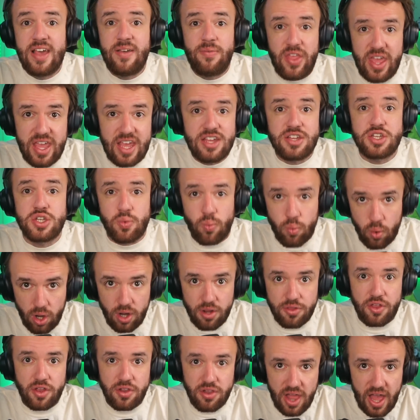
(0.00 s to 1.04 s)
is worth
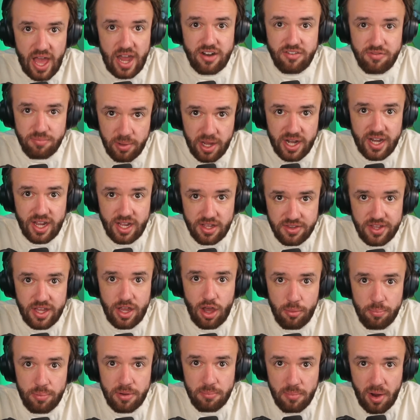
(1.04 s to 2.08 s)
a lot of money on the
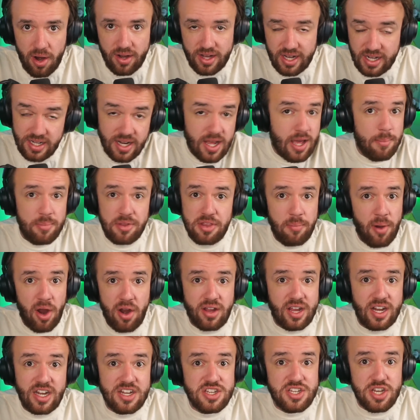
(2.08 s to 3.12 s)
open market. But the
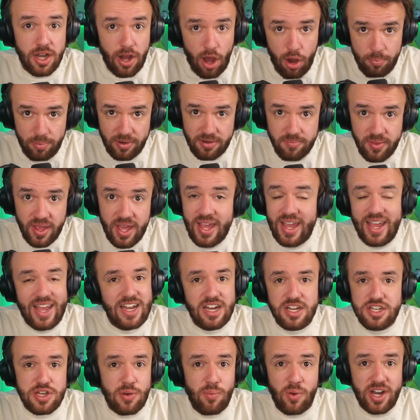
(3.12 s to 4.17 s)
market isn't open. He
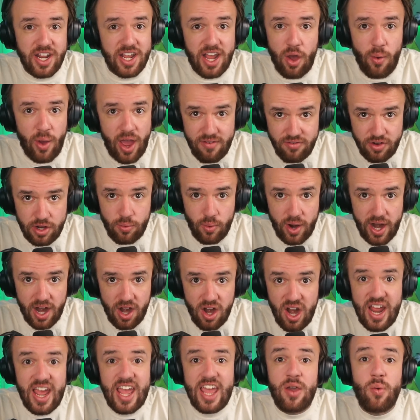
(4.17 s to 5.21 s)
doesn't want to go everywhere.
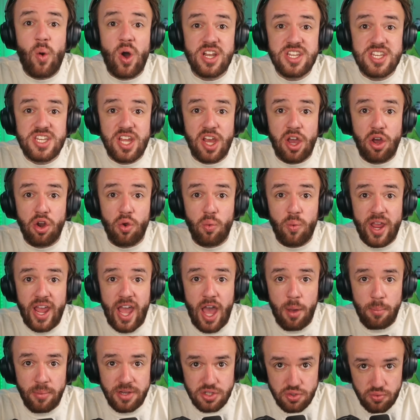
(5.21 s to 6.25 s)
He wants to go to Real
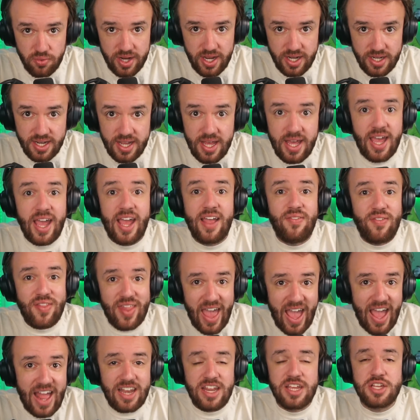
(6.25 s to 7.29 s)
Madrid. And
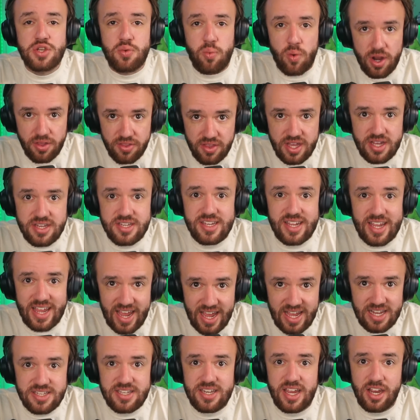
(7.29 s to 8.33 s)
that is where this
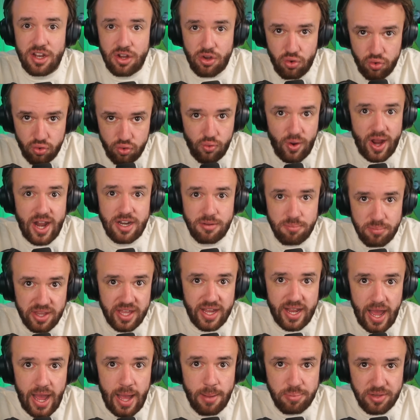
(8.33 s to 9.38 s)
gets incredibly
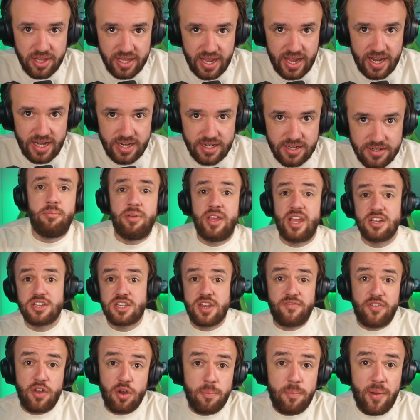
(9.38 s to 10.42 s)
complicated. Because if
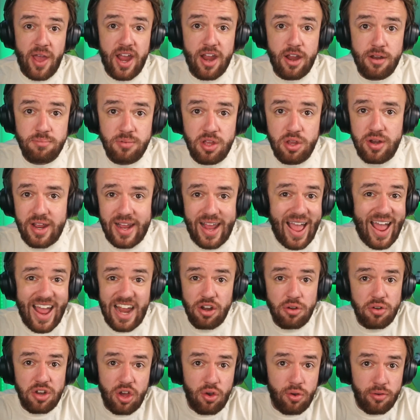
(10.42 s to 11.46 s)
you're Bayern Munich, I
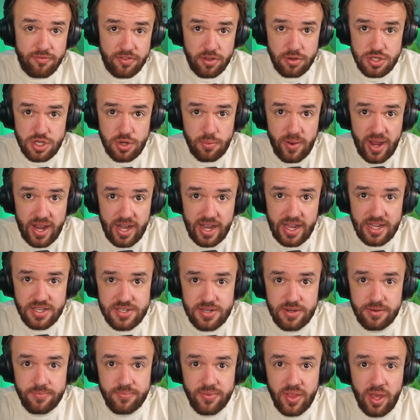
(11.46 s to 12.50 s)
don't know if there's a right
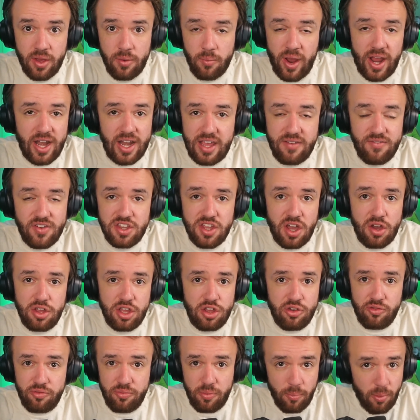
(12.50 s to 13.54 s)
answer, right? Even though
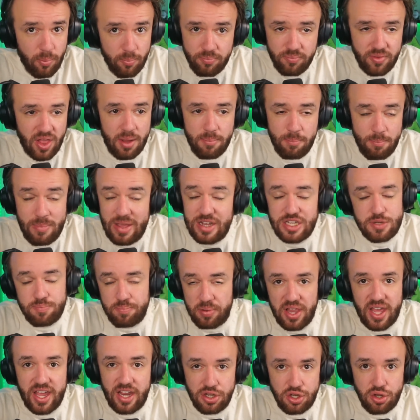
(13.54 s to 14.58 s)
you've not
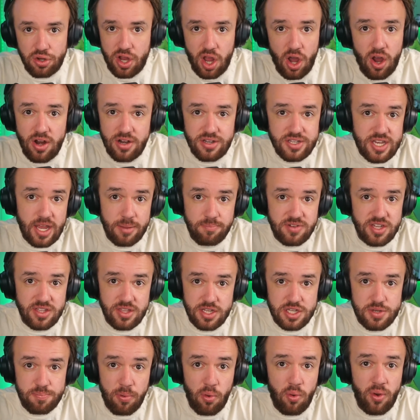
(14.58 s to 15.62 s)
misplayed your cards up to
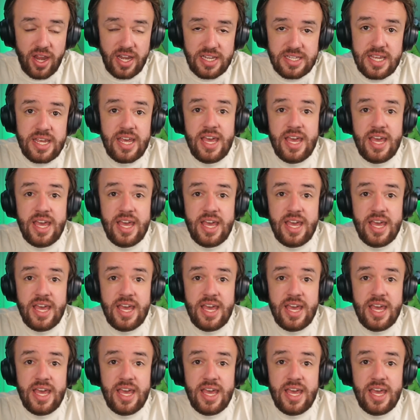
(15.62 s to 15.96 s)
this point,